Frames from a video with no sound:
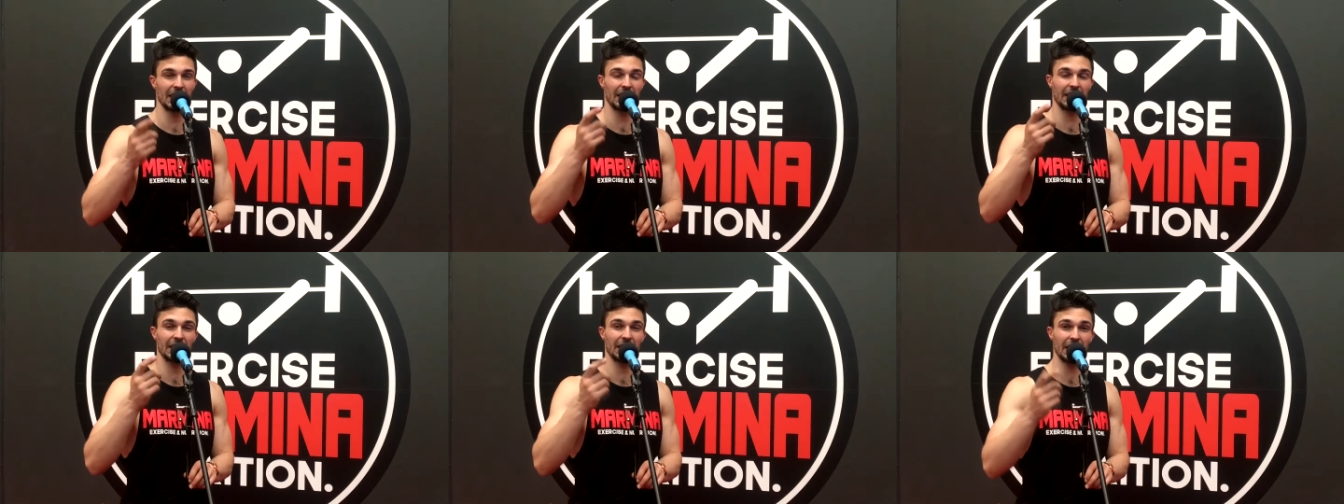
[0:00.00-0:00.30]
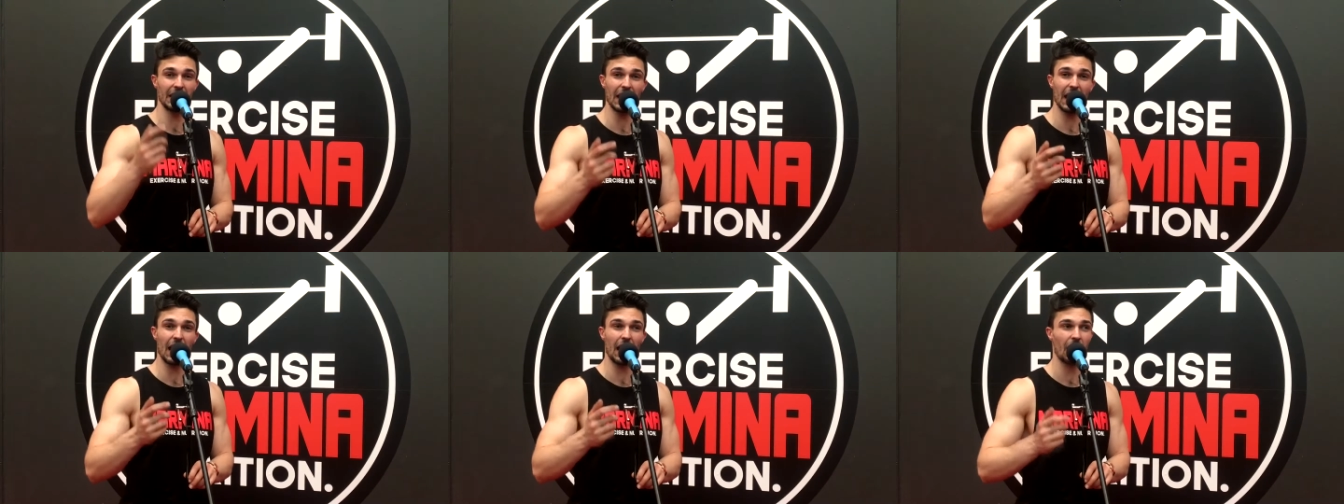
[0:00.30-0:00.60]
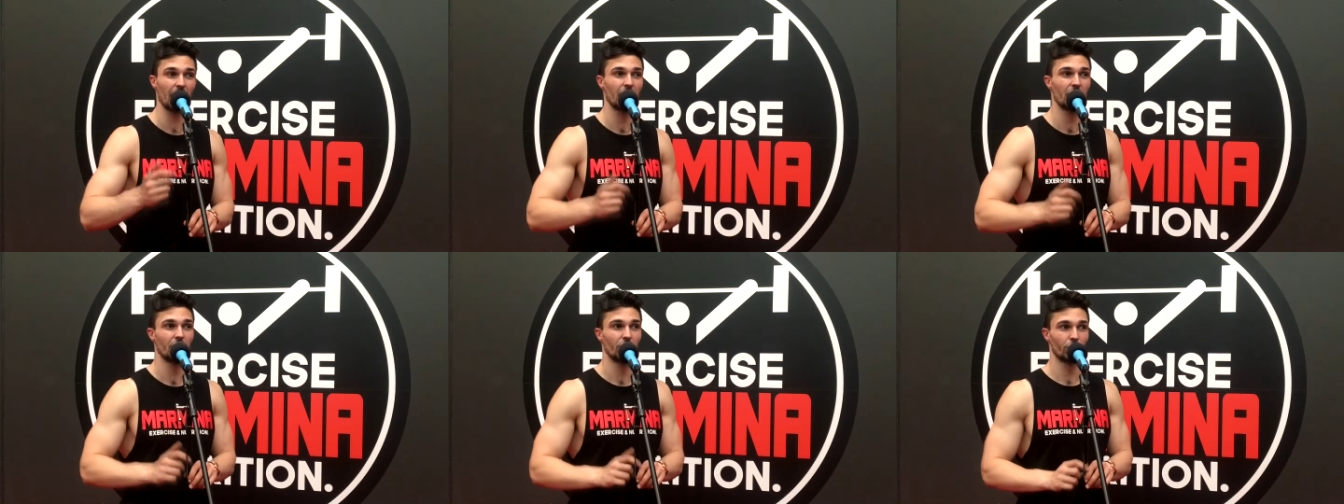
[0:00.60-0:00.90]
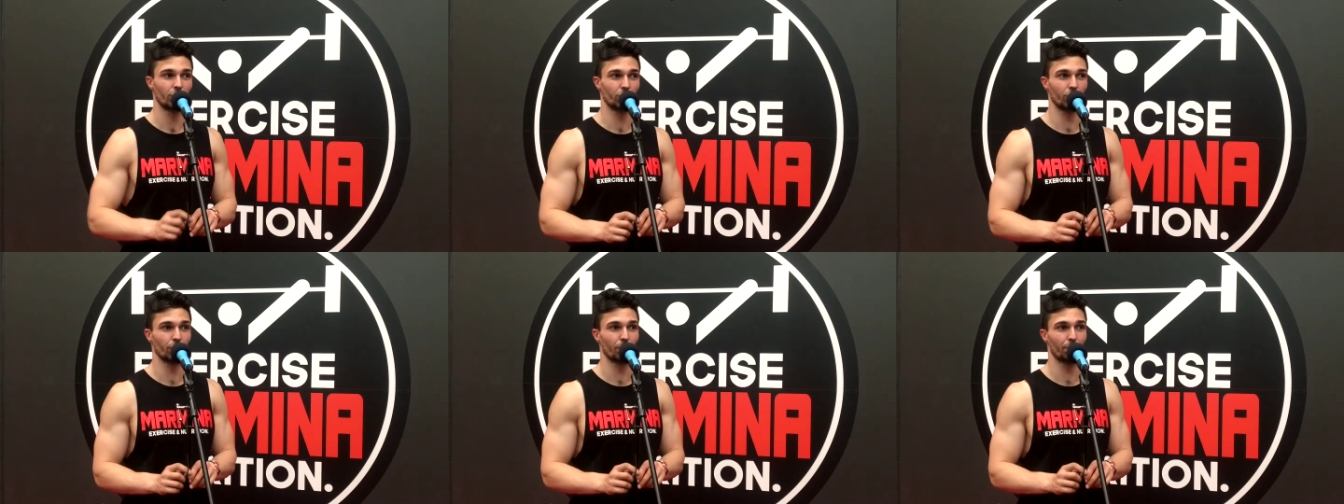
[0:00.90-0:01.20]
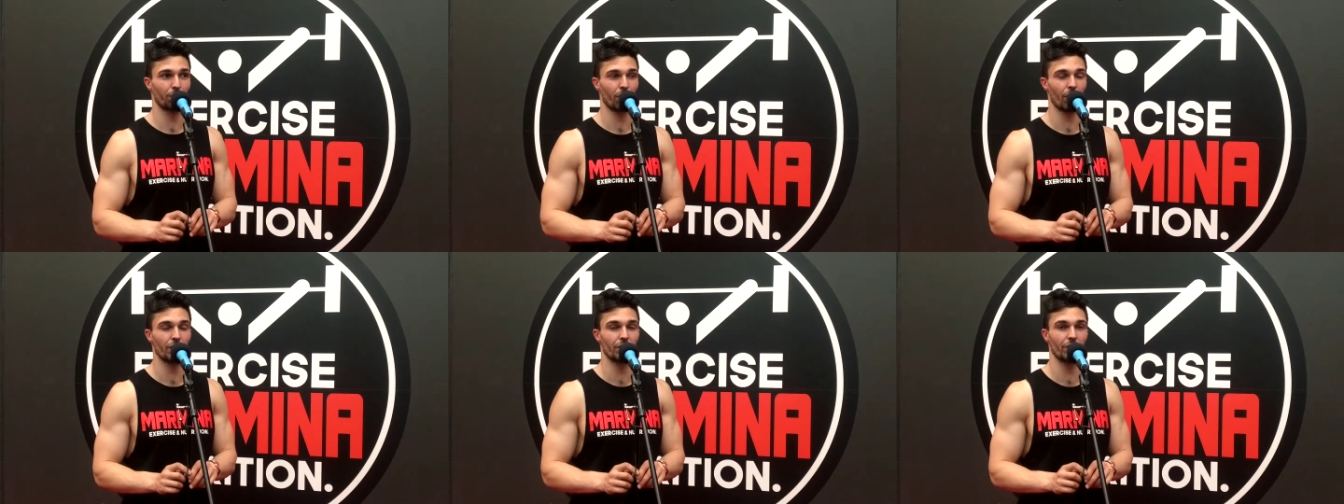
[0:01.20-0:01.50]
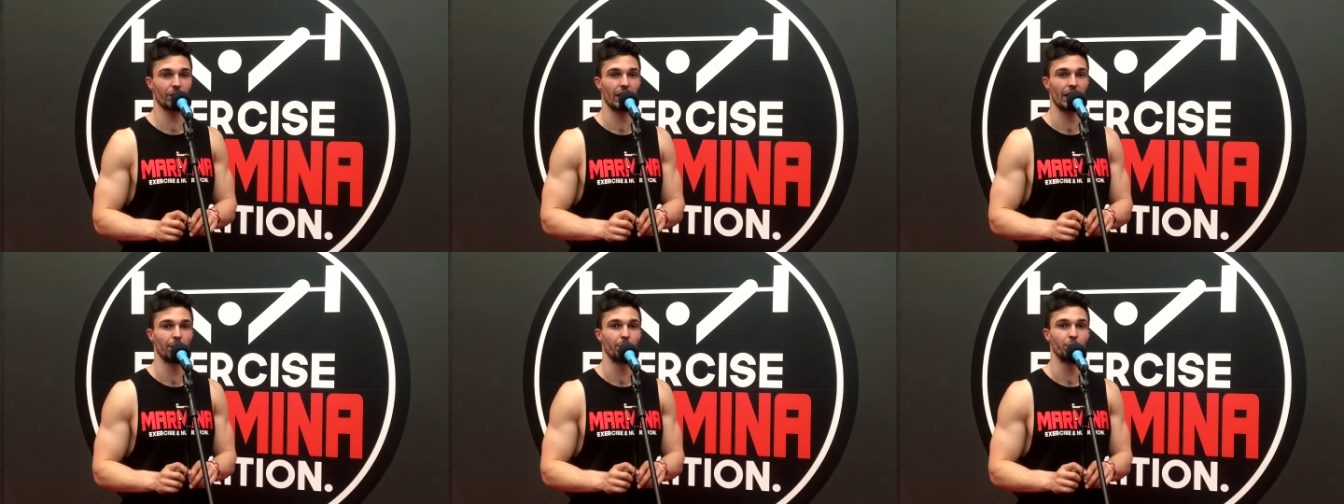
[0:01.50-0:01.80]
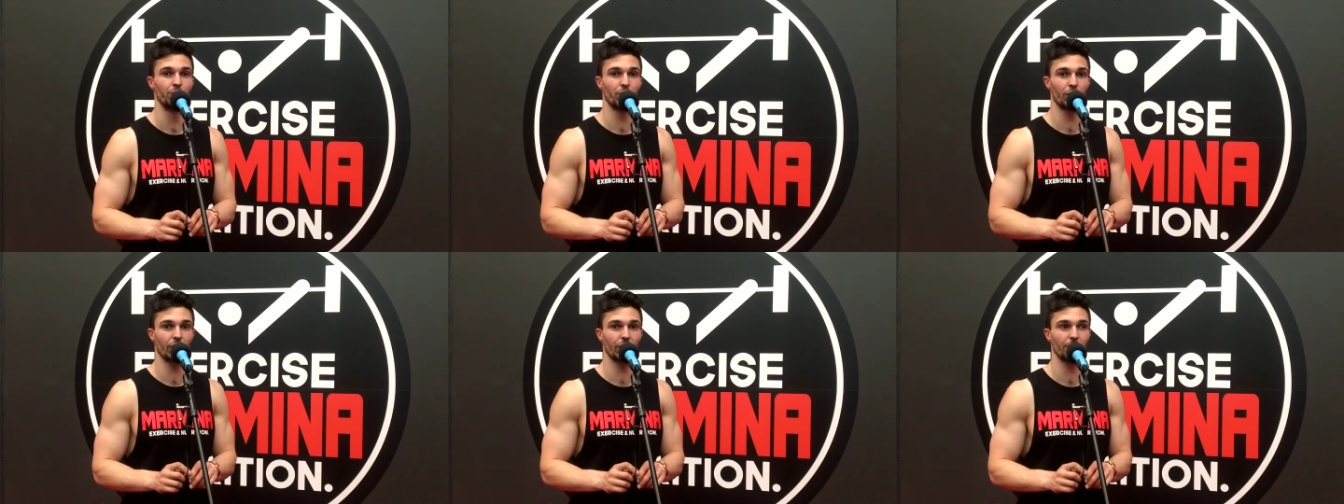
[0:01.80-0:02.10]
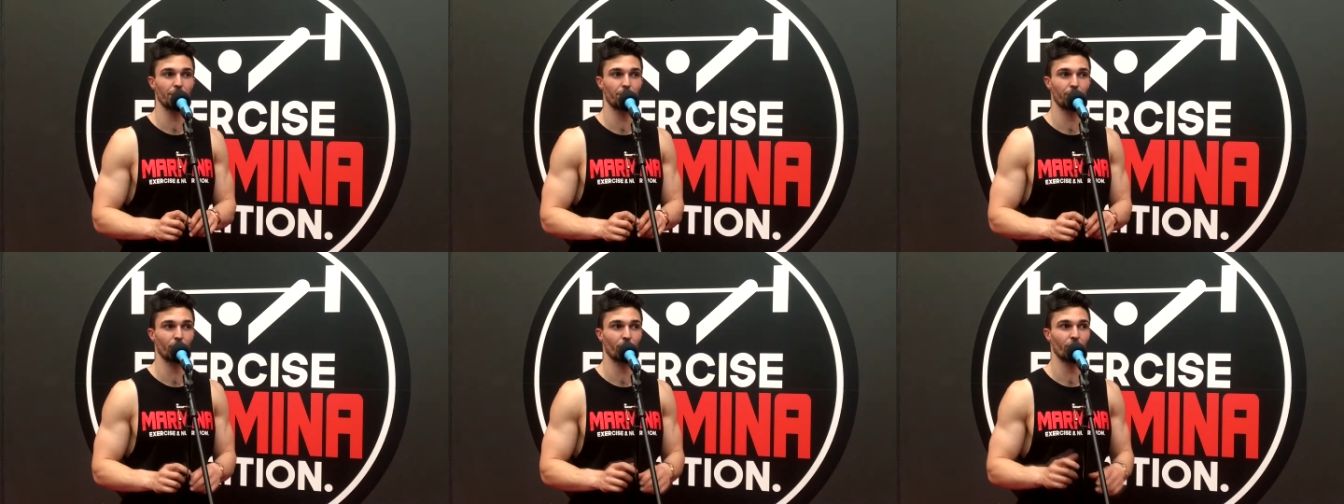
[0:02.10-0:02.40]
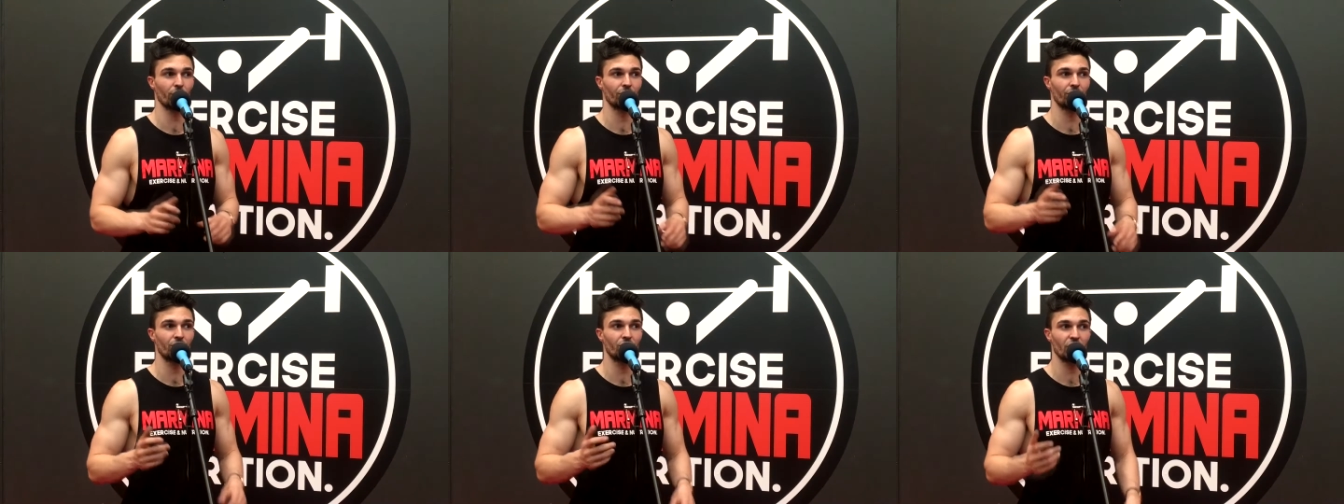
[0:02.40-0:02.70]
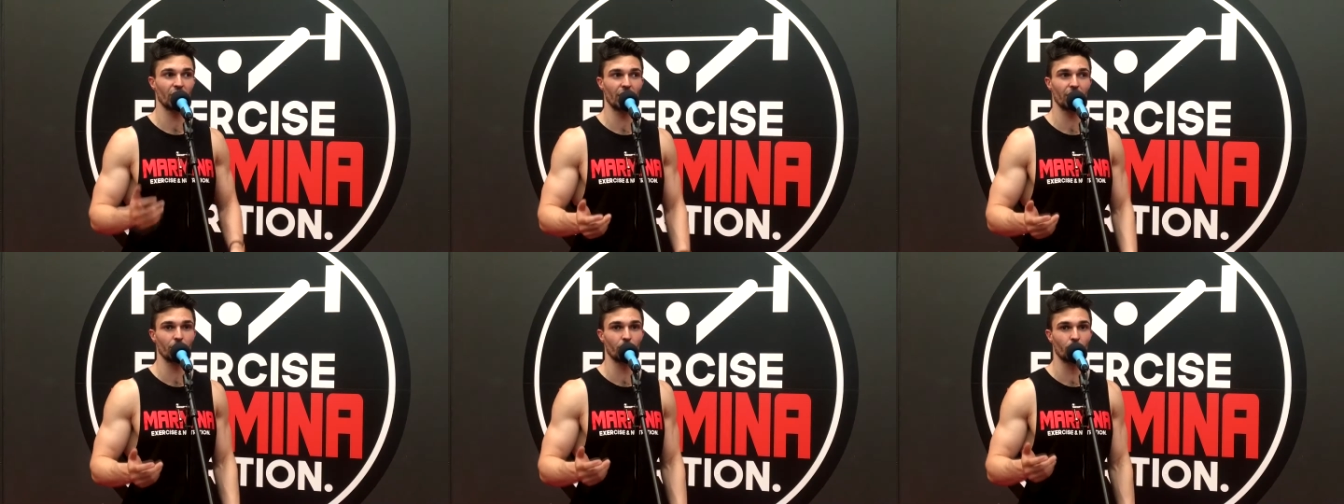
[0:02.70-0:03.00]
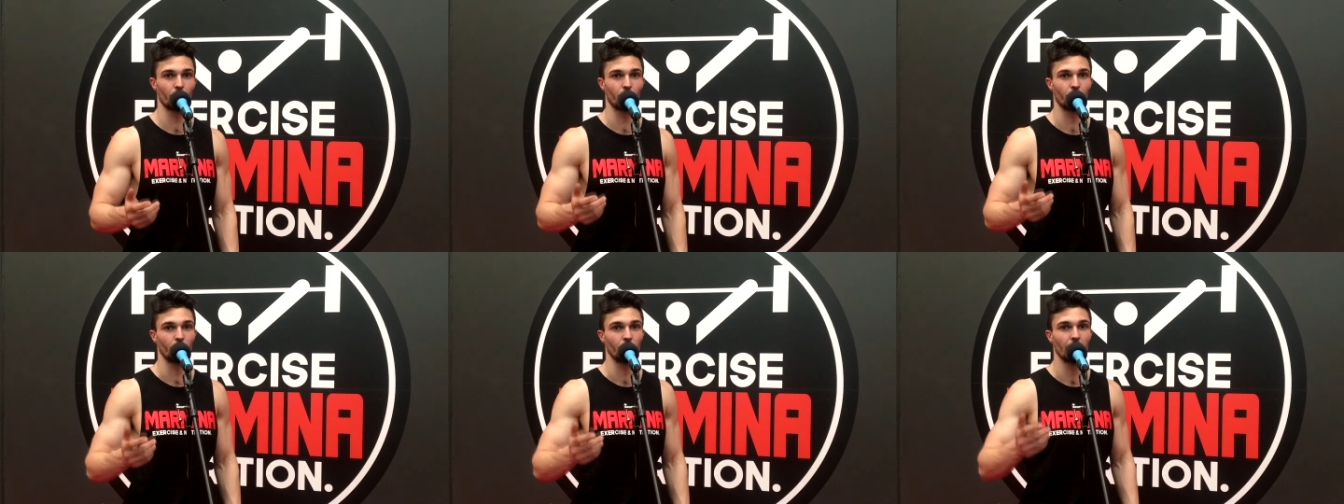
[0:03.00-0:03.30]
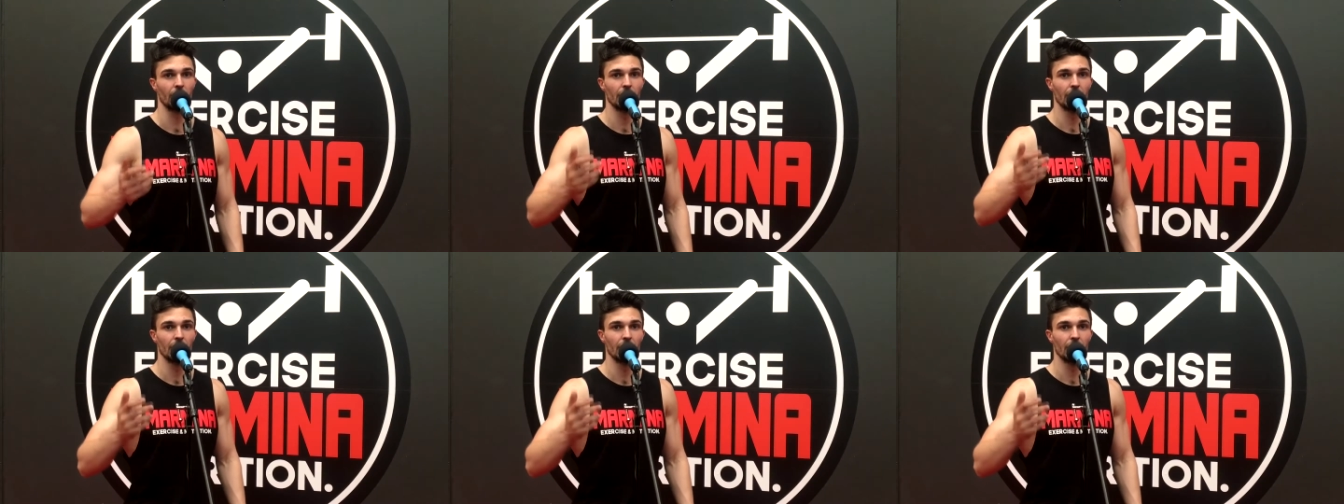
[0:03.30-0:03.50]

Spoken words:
and adhere to the program. You can improve general